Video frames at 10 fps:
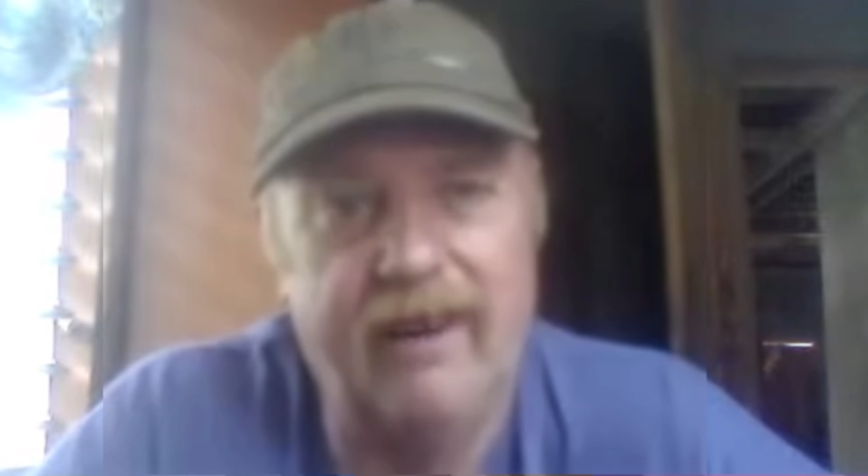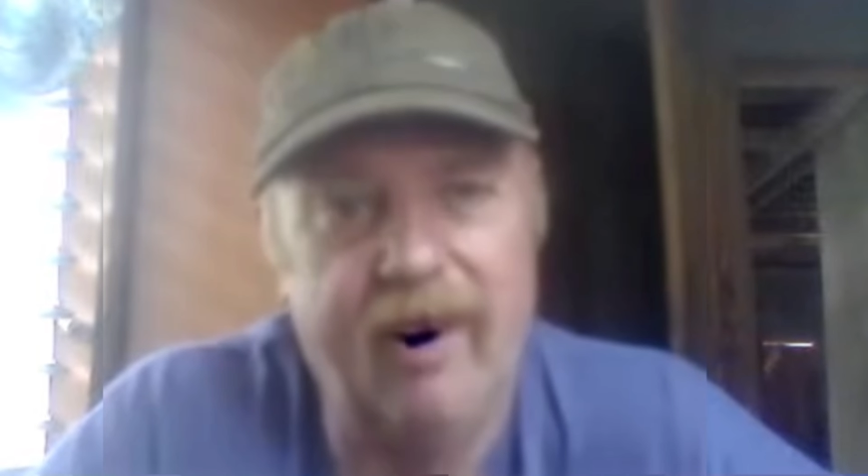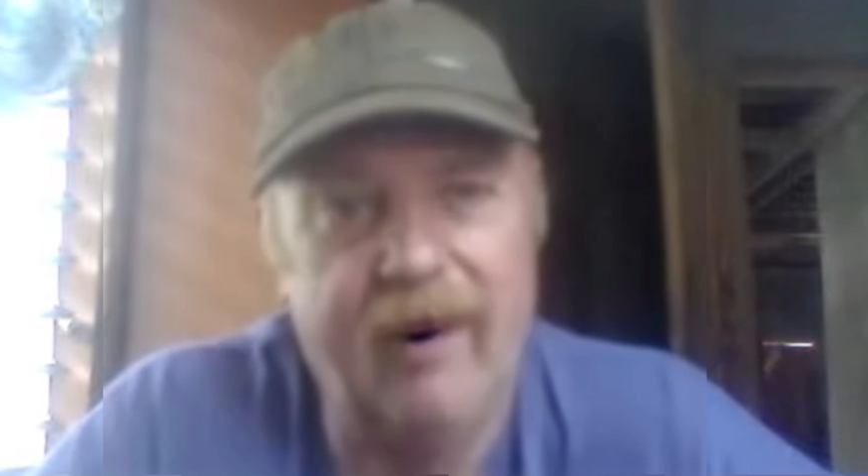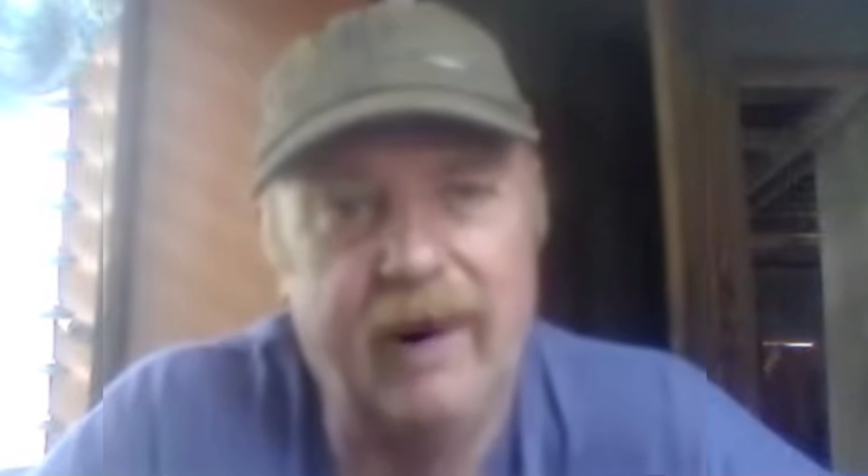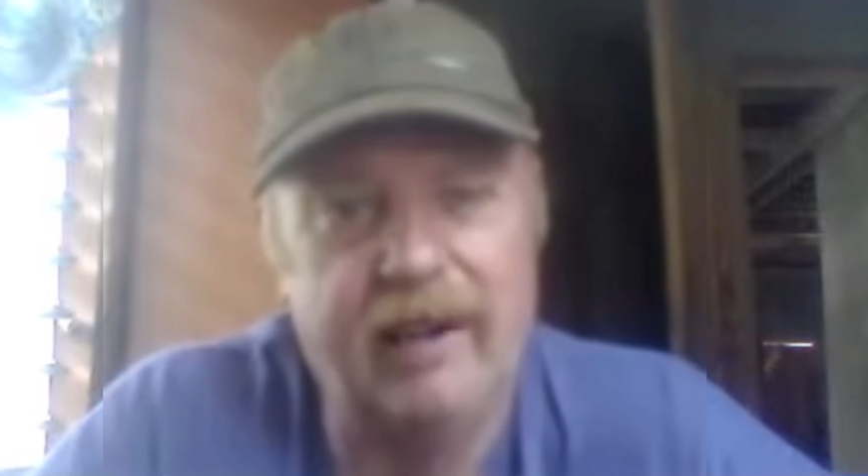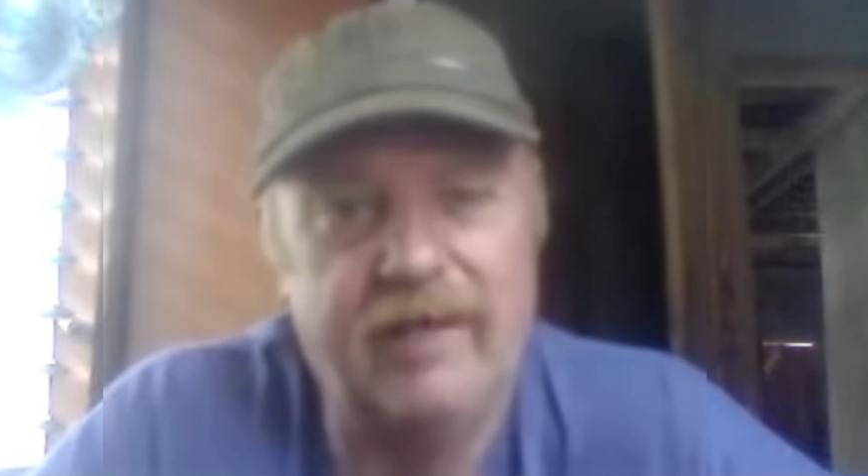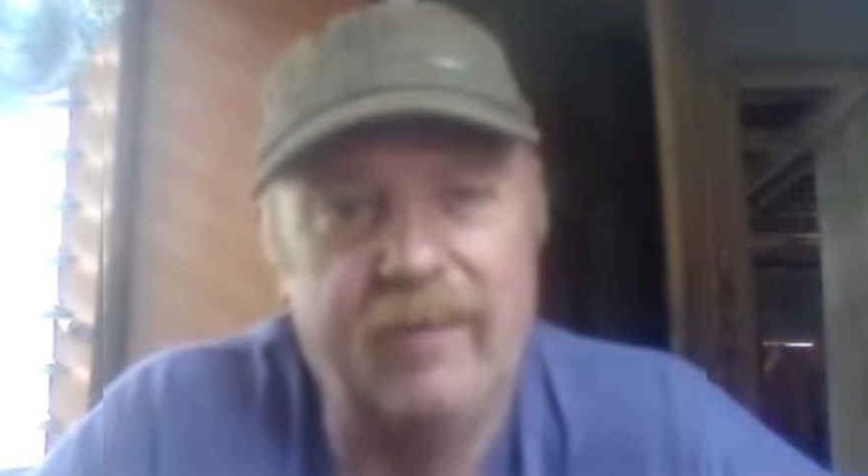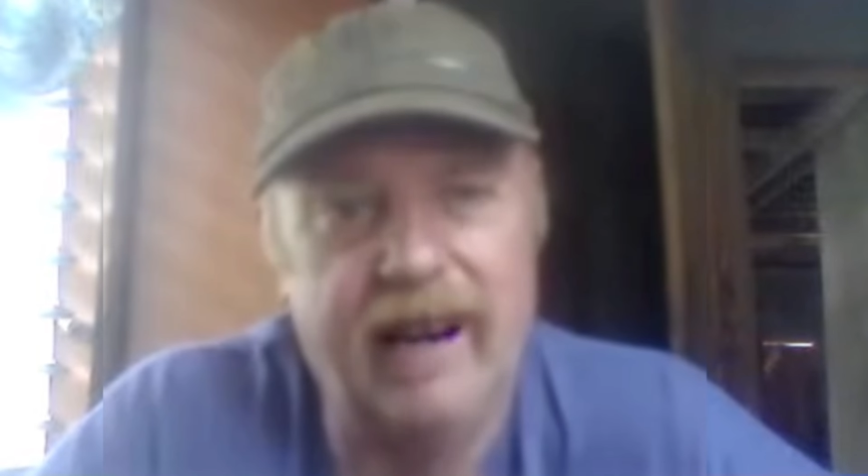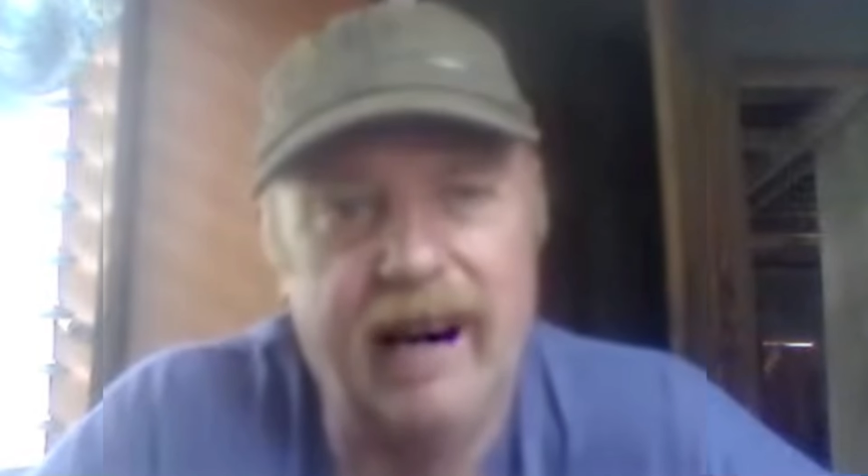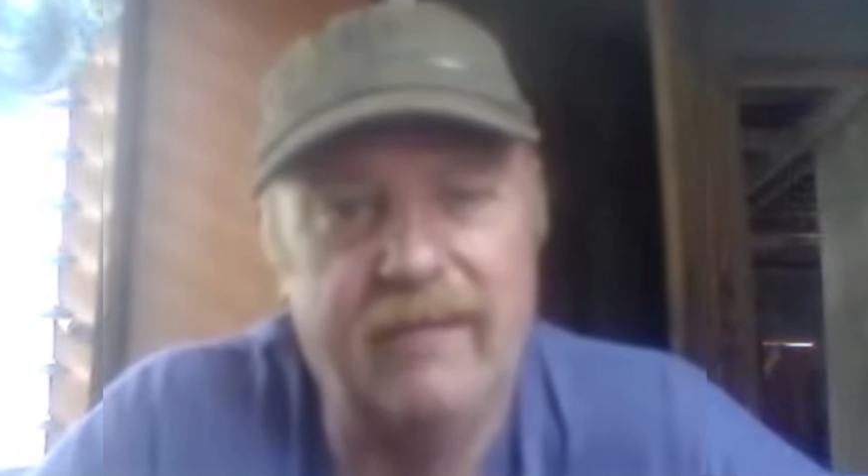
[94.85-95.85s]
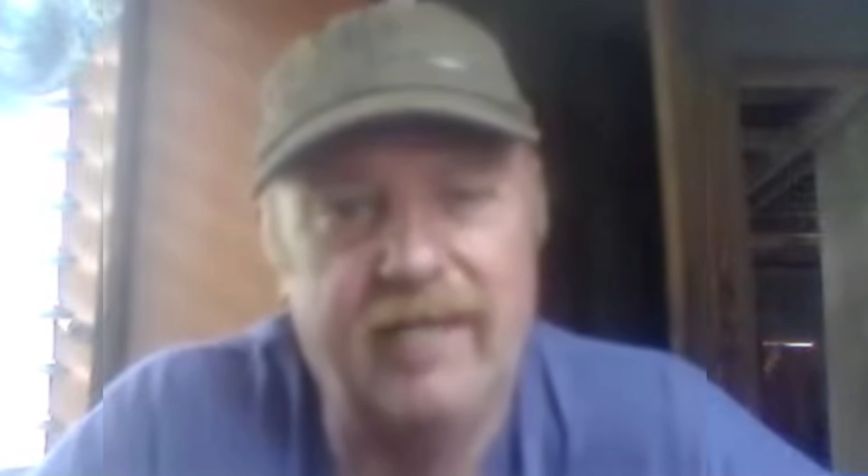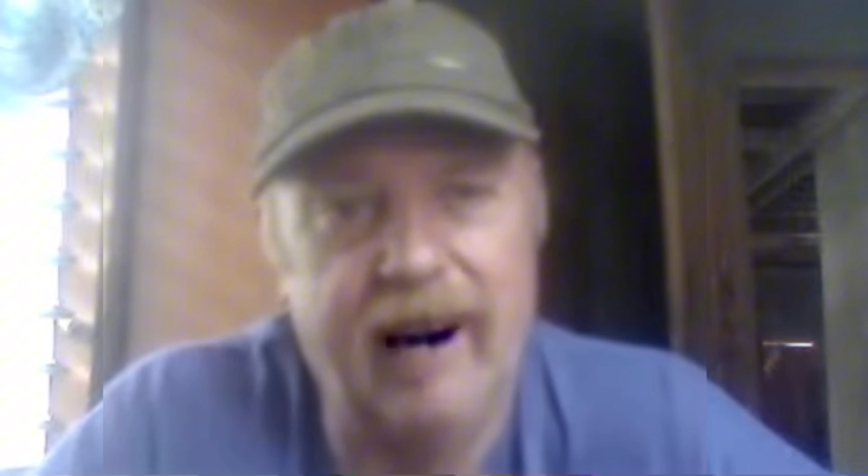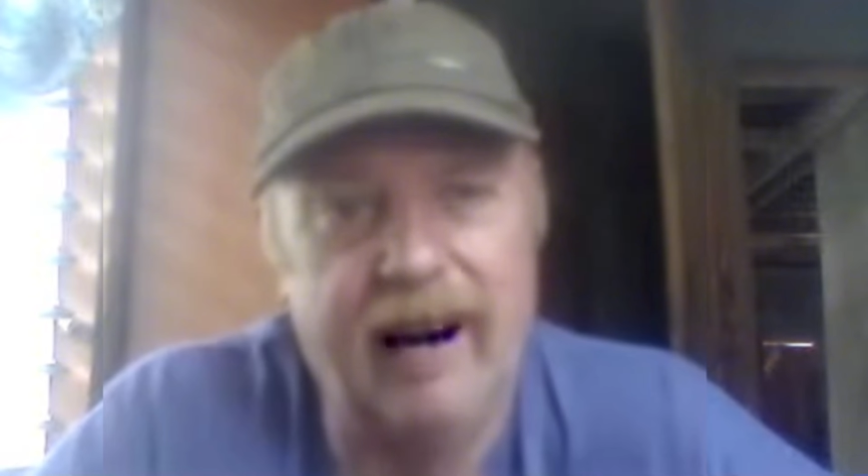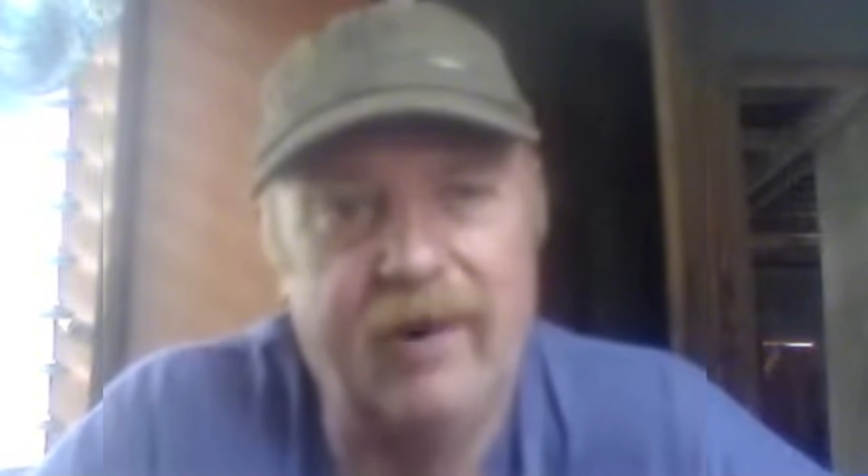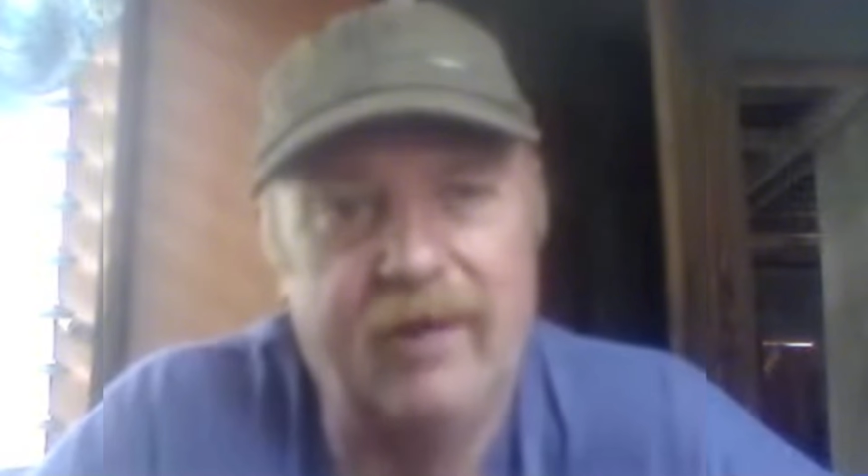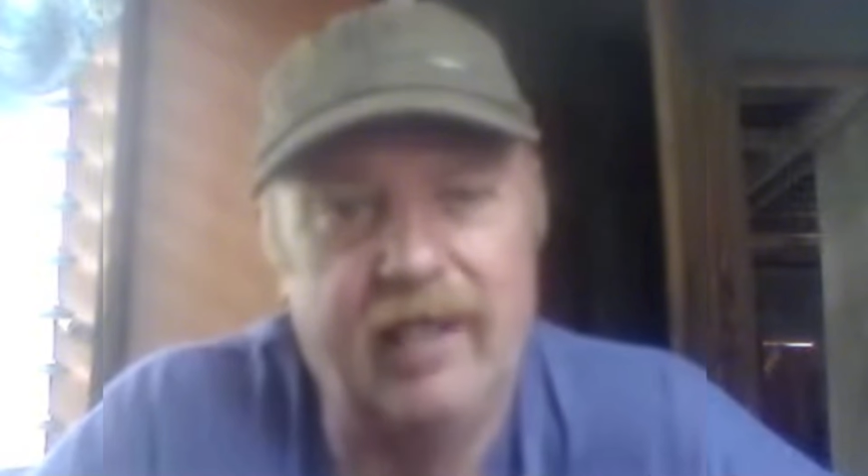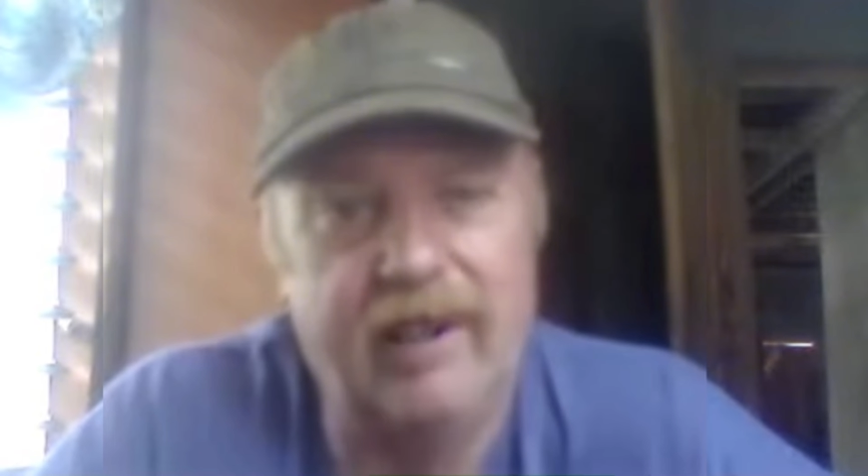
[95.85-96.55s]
All because we have tiles